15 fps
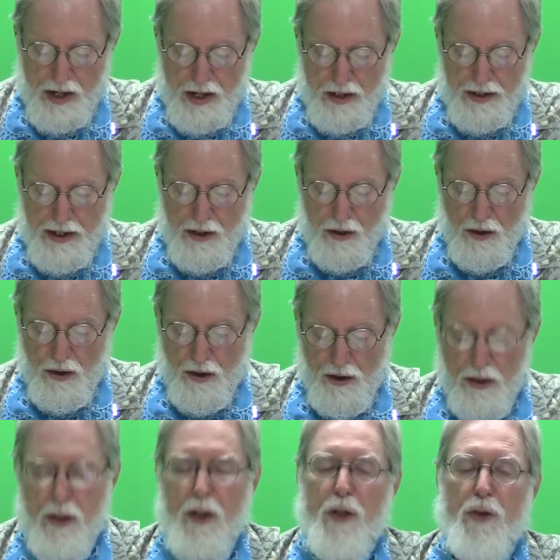there
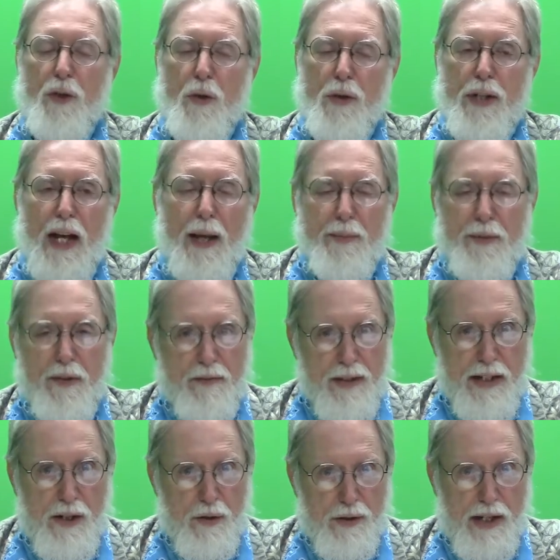are two types of
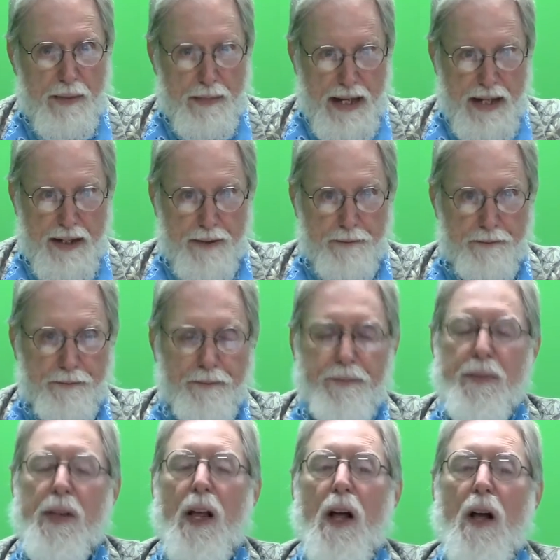videos I make.
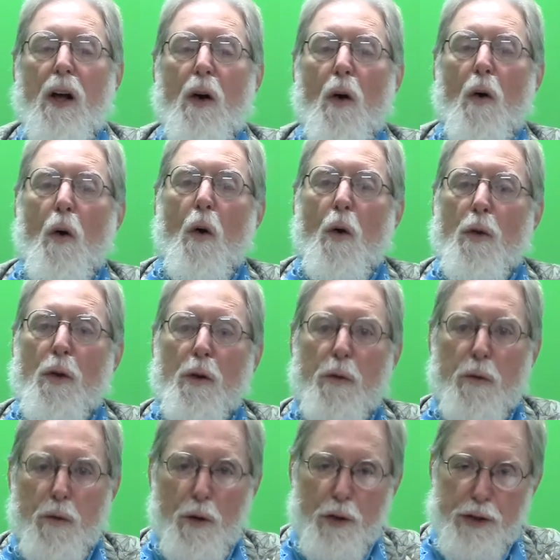The
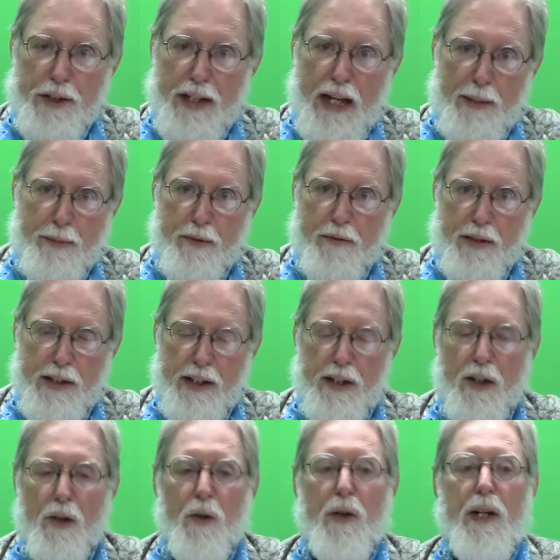first type of
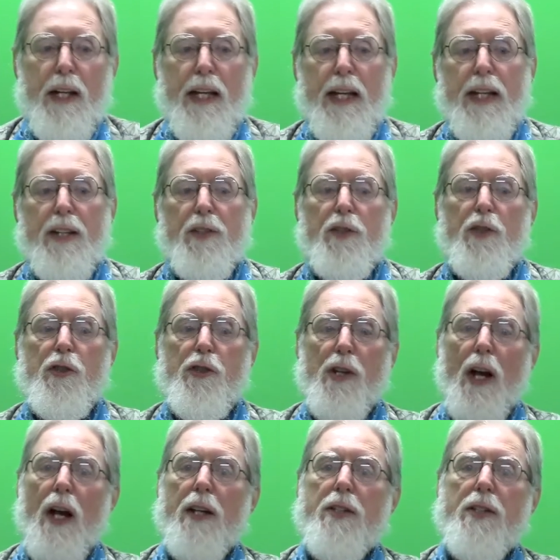video is
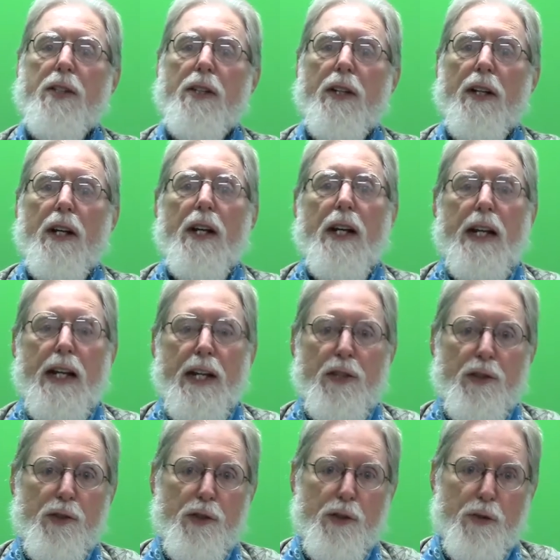just
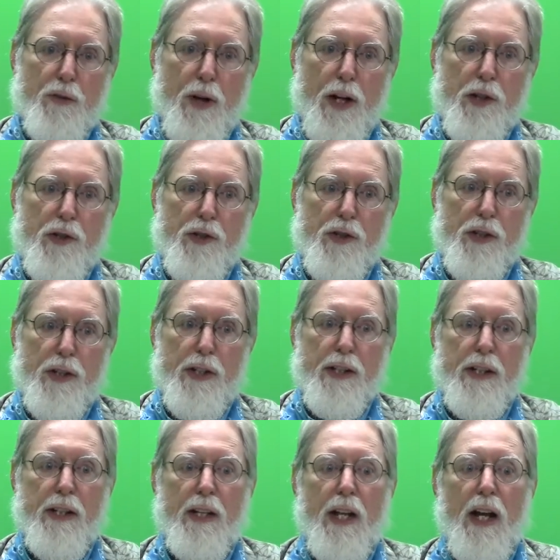
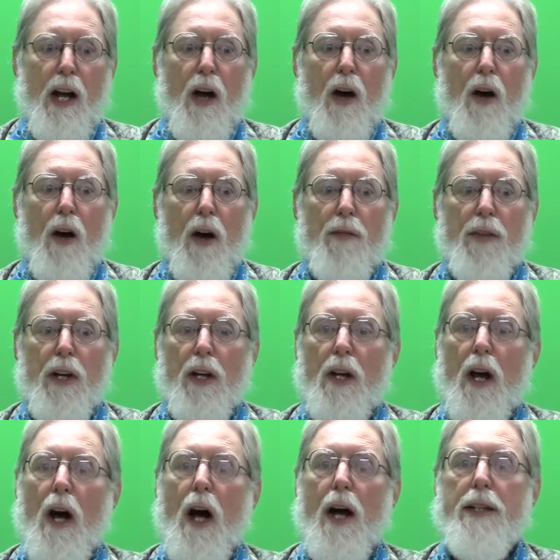instruction on the
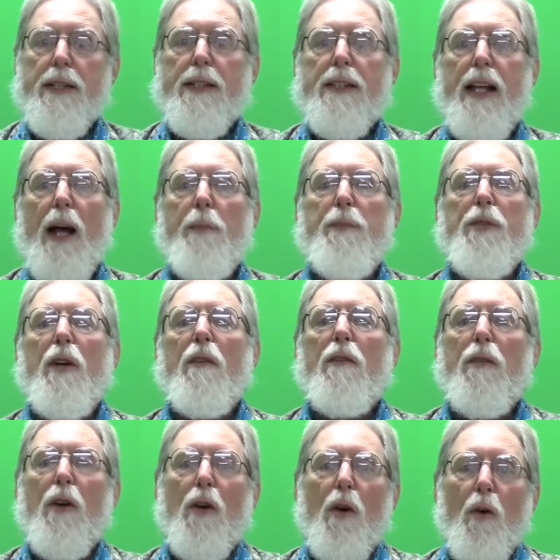concepts of
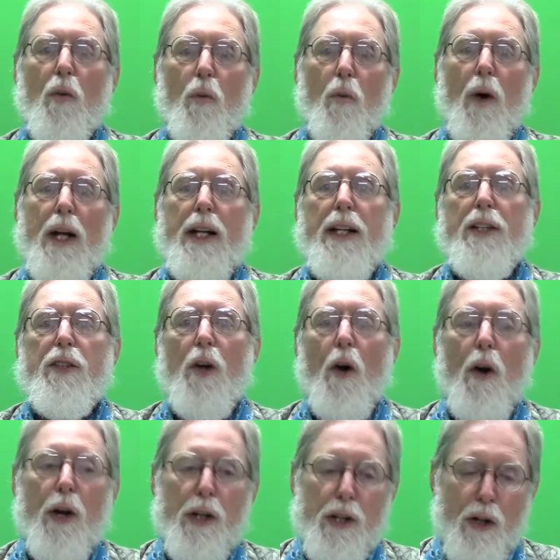what is
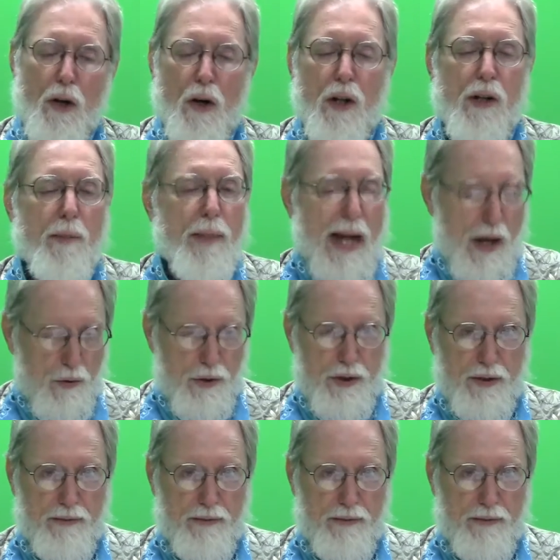art all about,